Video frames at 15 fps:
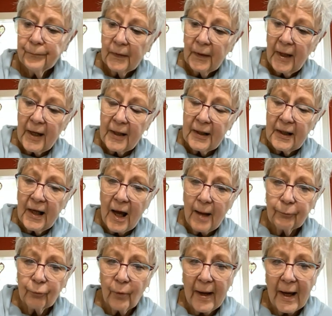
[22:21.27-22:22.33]
handicap
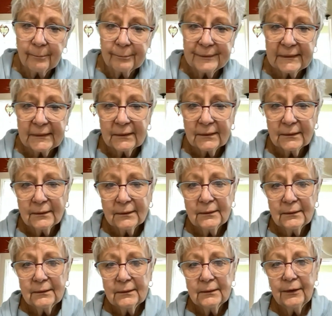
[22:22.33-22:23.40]
ramps.
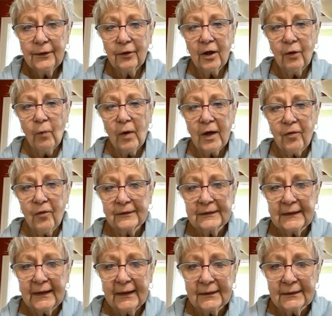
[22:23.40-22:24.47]
You look at one of those
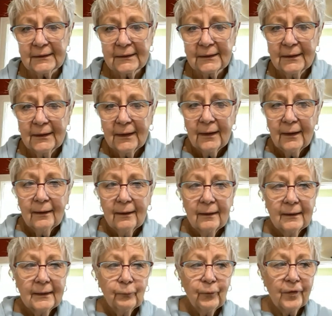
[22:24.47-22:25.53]
things
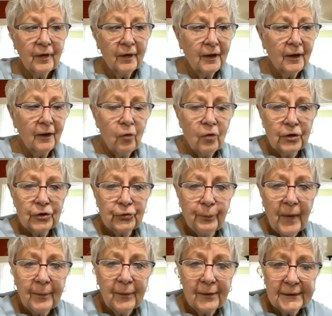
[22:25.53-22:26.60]
with the little orange
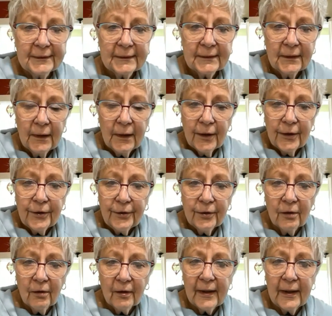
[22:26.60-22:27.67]
bubbles,
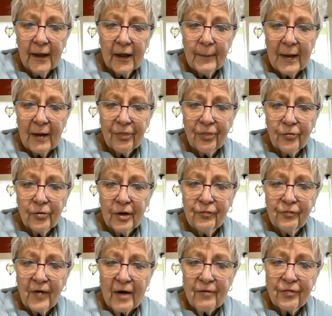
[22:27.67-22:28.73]
you're looking at about
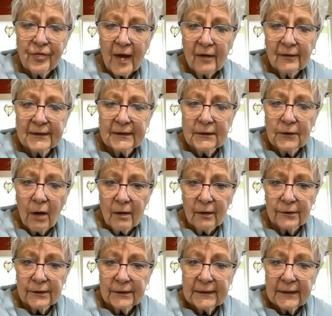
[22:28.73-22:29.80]

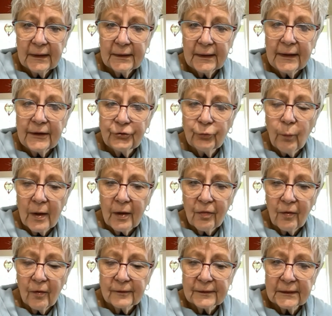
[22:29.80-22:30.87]
$35,000 each one of
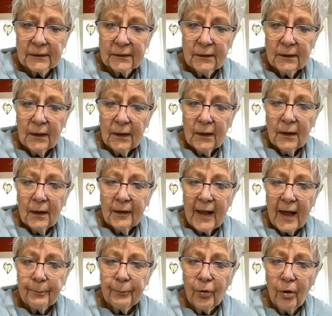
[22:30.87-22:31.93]
those.
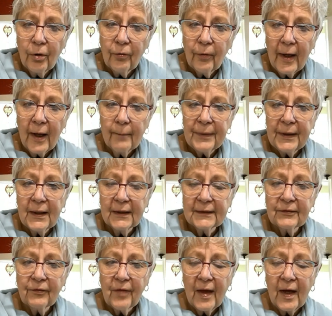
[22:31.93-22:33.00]
That program,
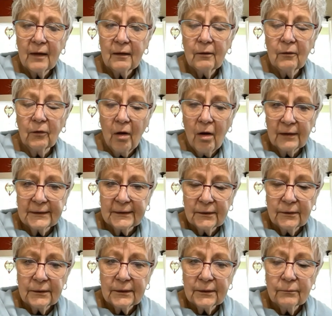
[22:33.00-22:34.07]
because of that
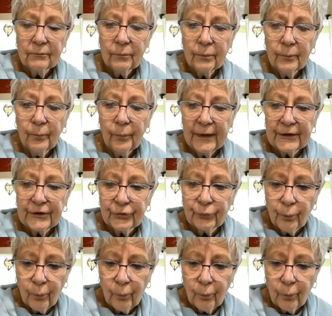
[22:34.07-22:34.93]
lawsuit, which,